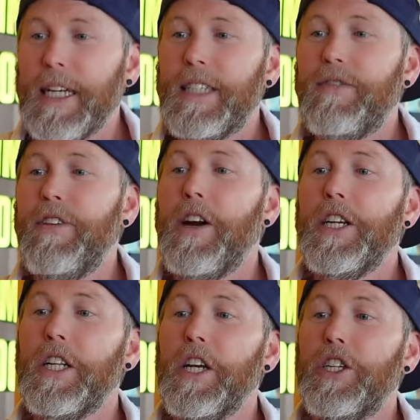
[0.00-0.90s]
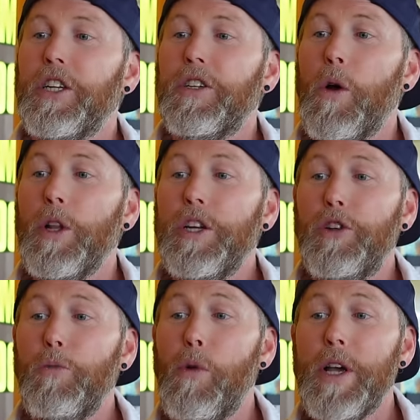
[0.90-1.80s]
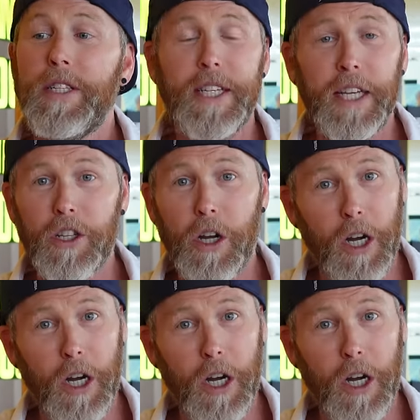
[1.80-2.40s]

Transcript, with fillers: It's very delicious. Only two point six